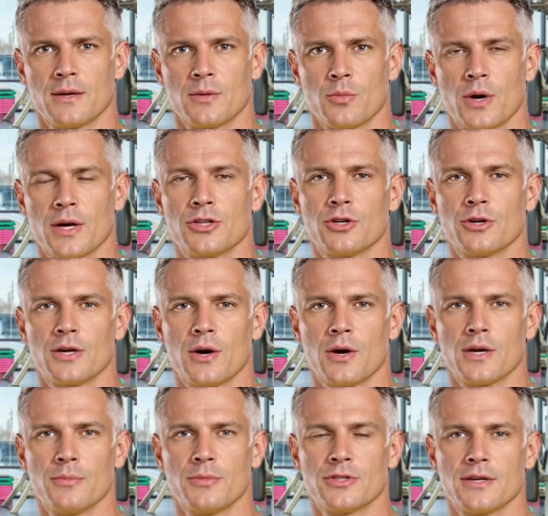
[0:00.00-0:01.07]
Watch your
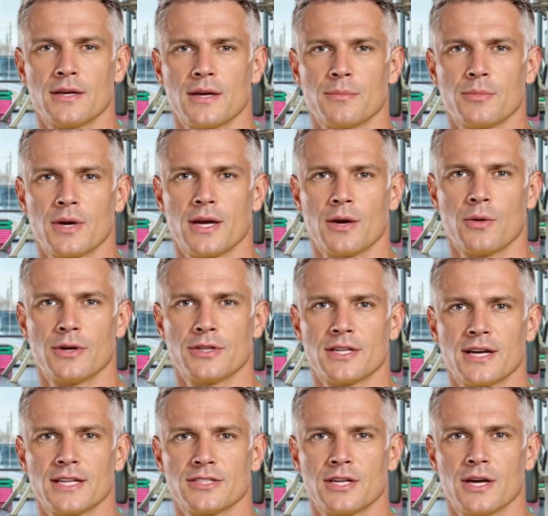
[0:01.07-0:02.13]
carbs.
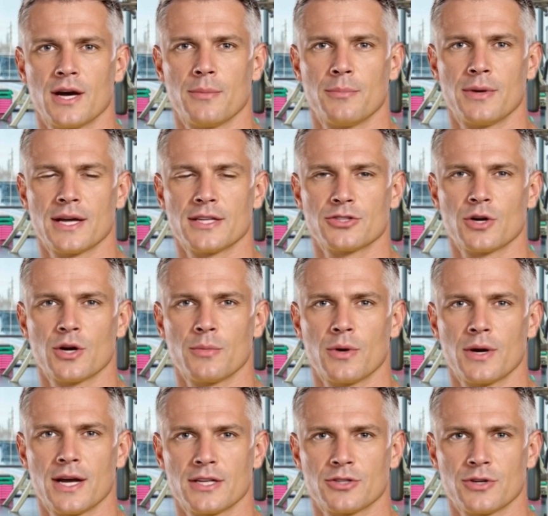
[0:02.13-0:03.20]
Prioritize complex
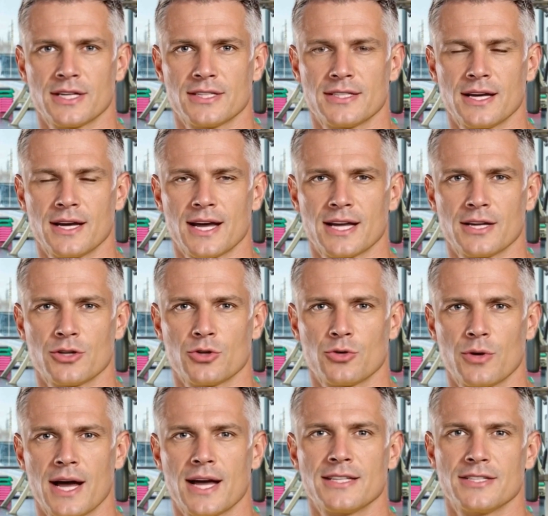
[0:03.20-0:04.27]
carbohydrates and
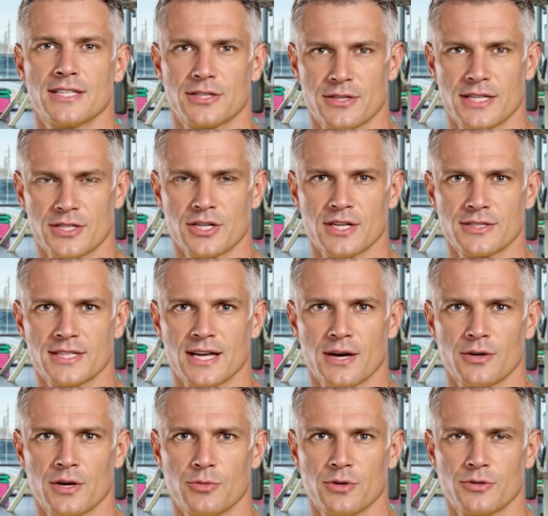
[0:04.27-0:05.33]
drastically cut
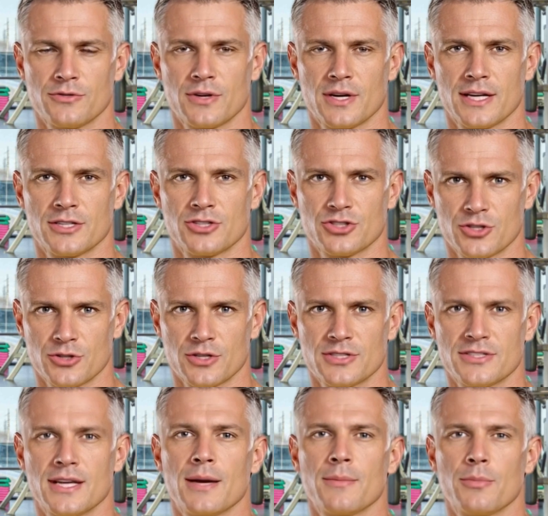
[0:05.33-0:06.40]
down on refined
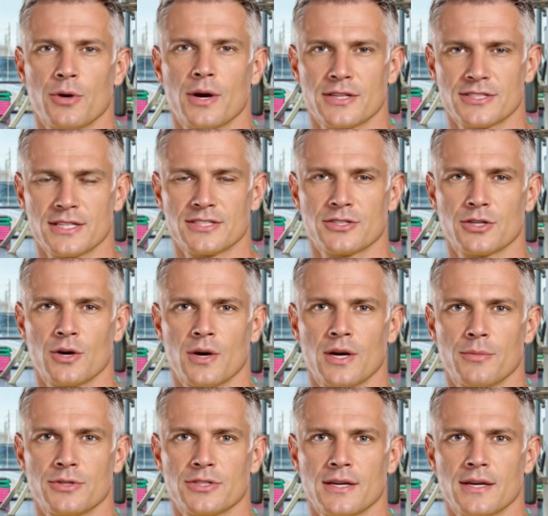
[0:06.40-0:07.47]
sugars and processed
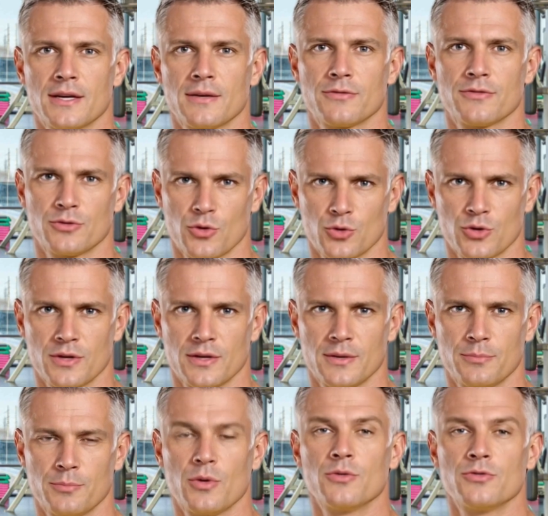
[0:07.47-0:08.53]
carbs. 4.
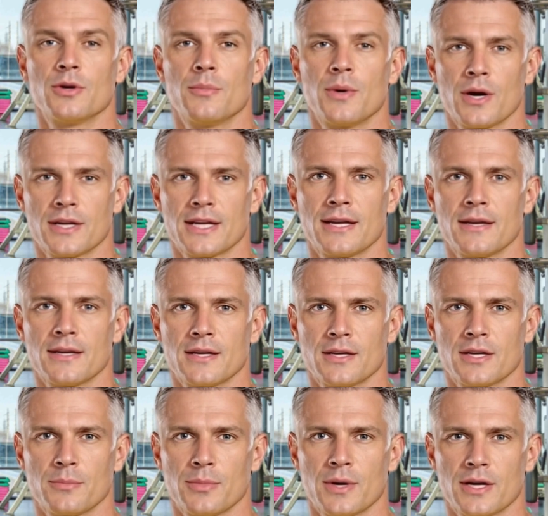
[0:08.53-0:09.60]
Move your body.
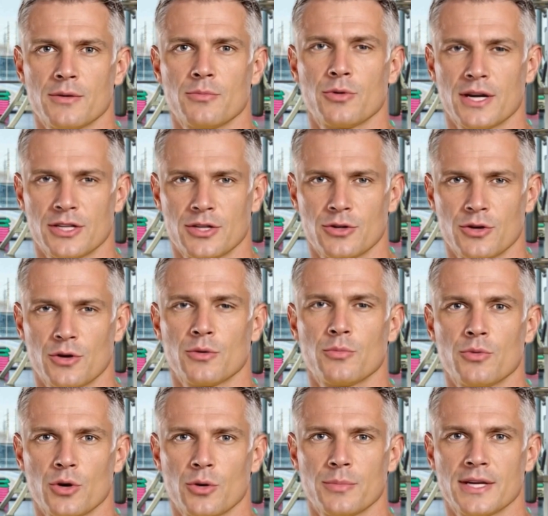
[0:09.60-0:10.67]
Combine regular
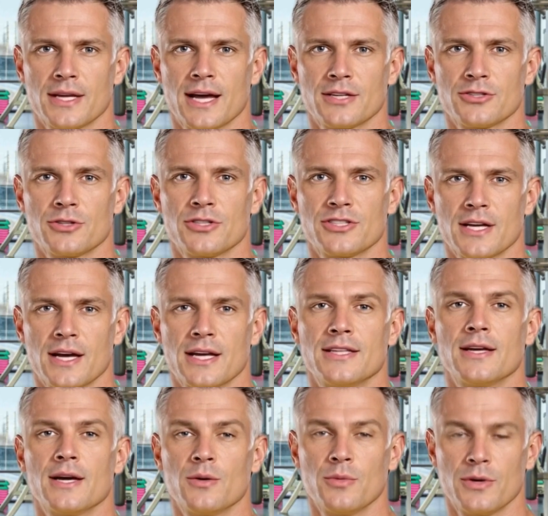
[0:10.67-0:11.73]
aerobic
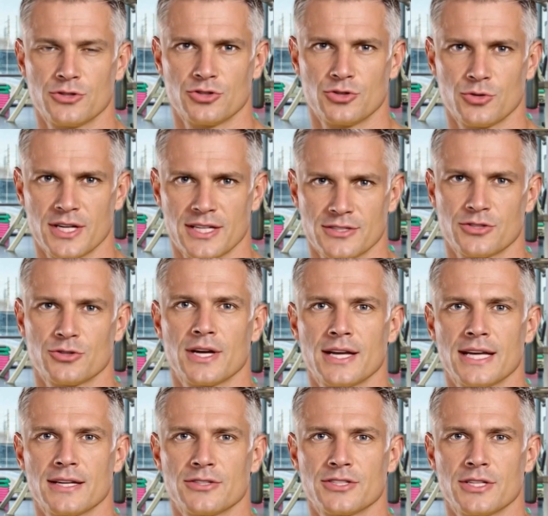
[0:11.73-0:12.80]
exercise with strength
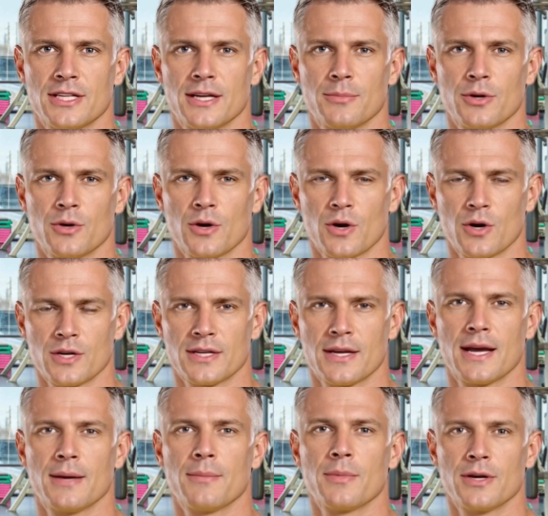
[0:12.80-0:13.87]
training to keep your heart
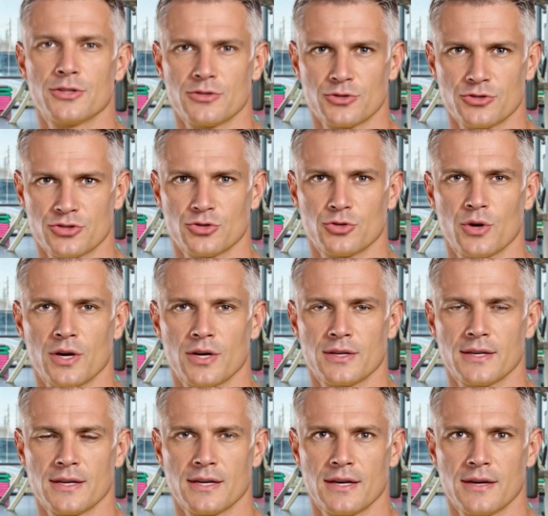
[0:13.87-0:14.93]
and muscles
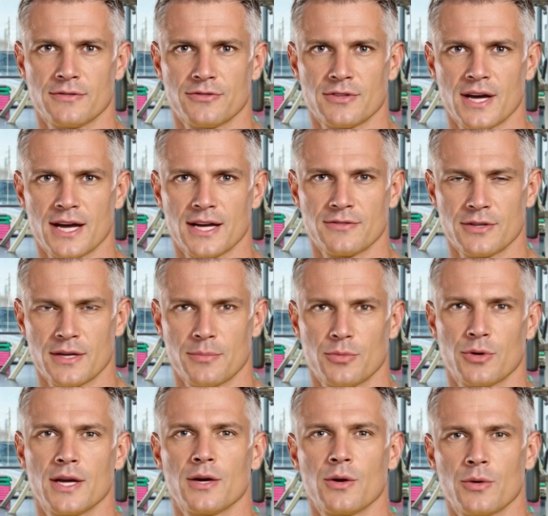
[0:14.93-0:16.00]
strong. 5.
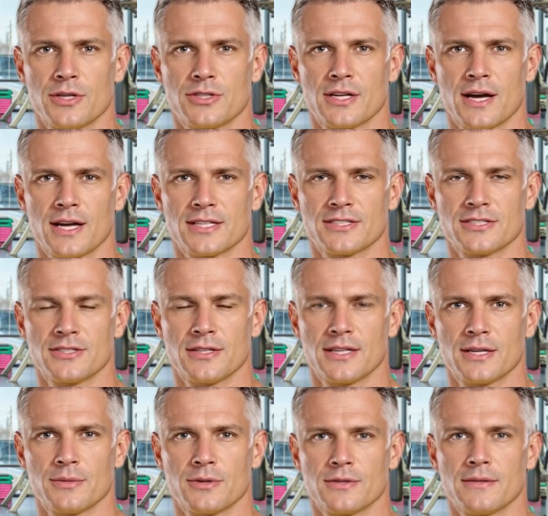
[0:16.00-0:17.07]
Prioritize
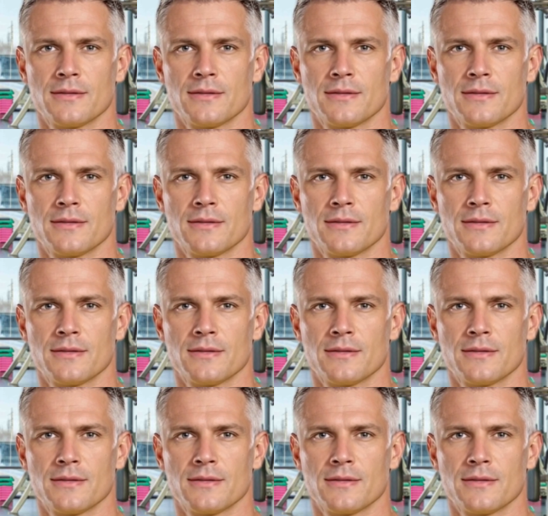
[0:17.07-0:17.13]
sleep.